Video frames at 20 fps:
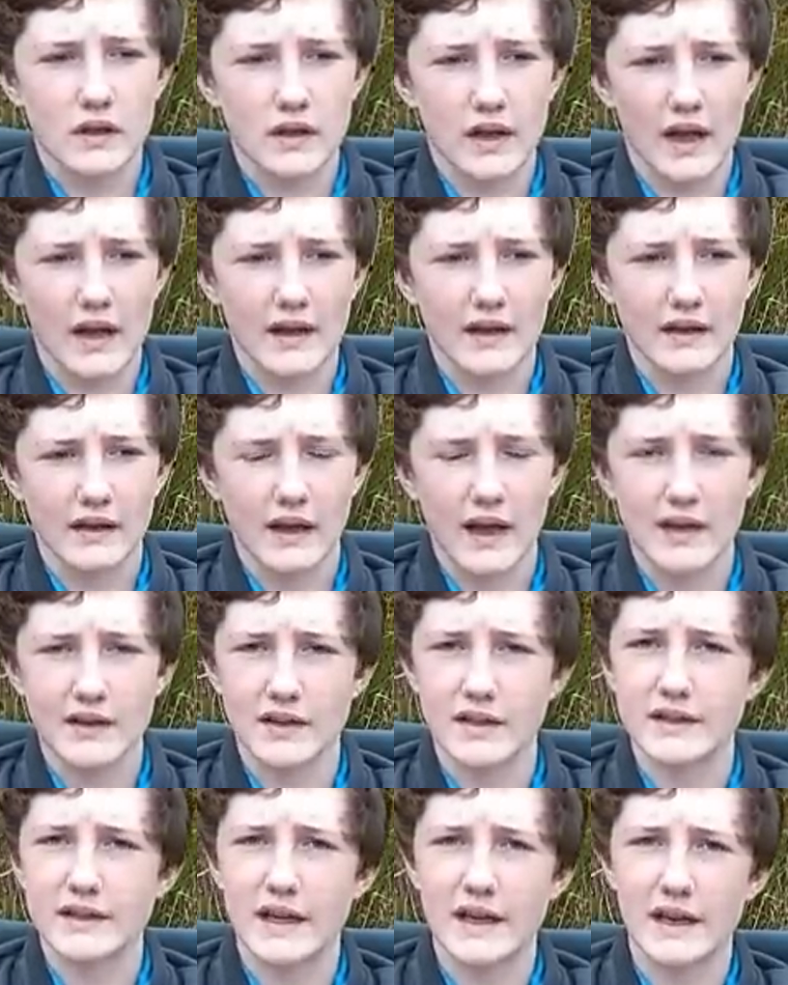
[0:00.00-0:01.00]
Okay,
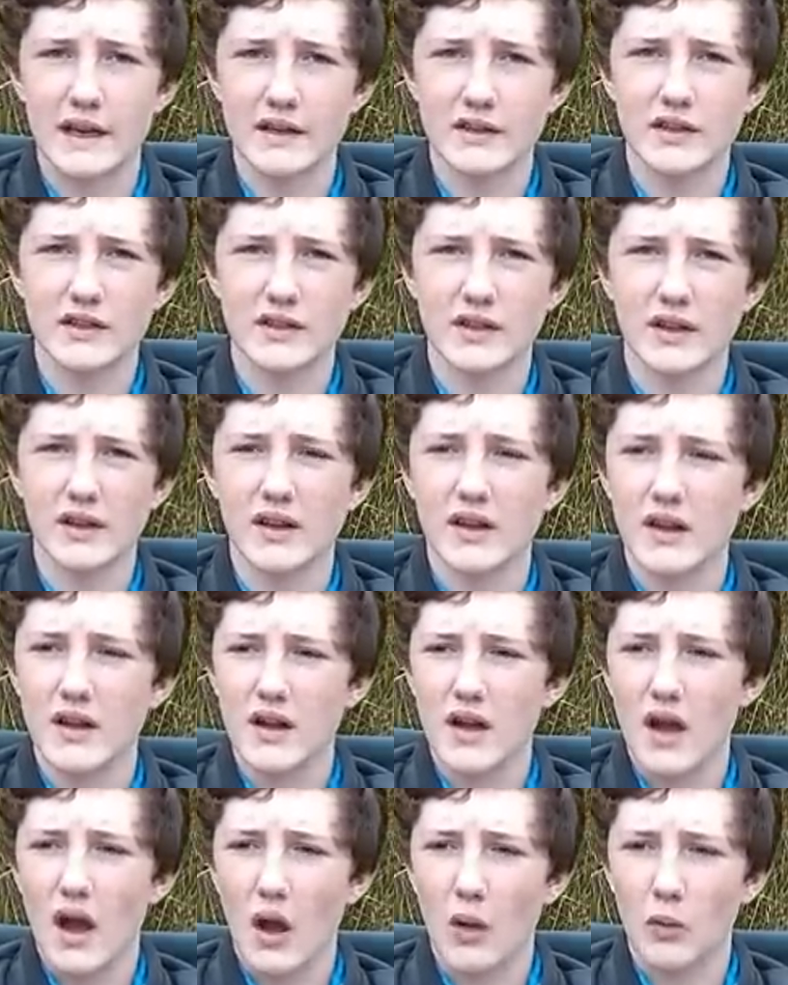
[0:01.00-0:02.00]
as I said, here's just a
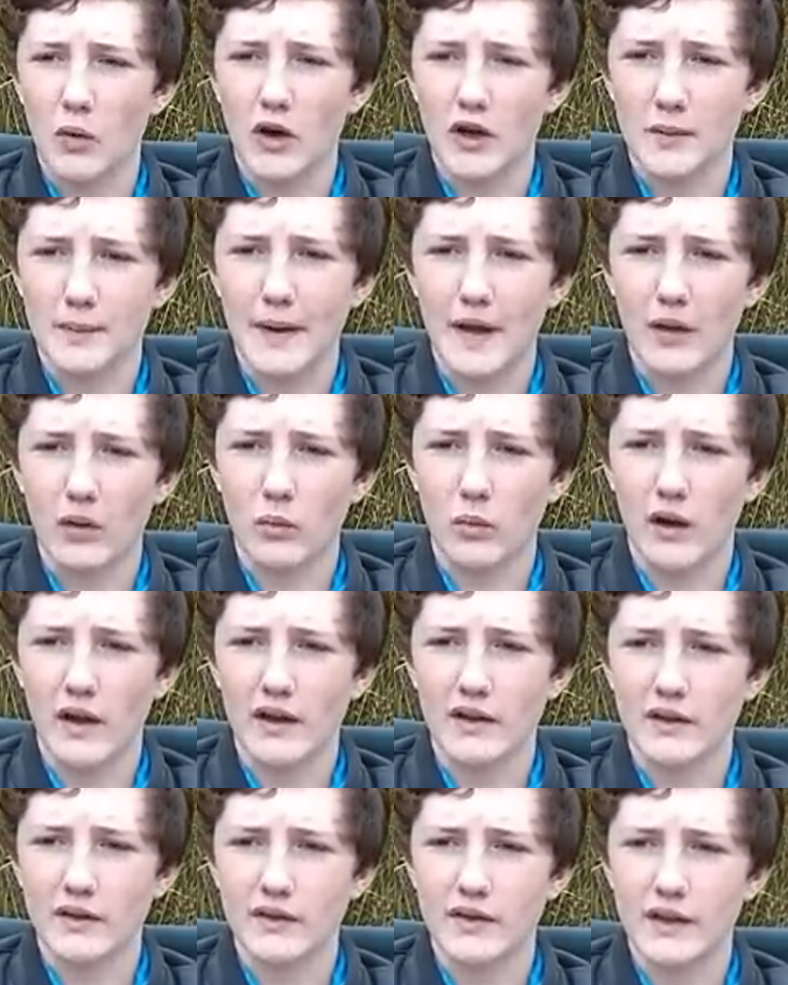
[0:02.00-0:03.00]
word about the
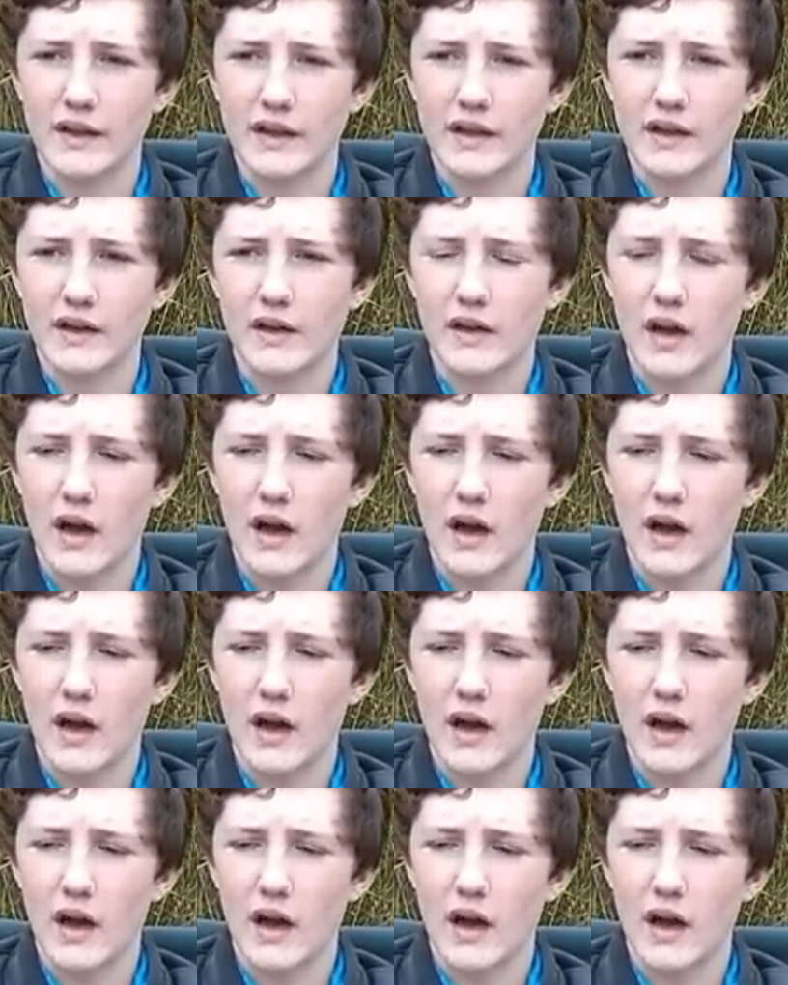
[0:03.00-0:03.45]
Wylands thing.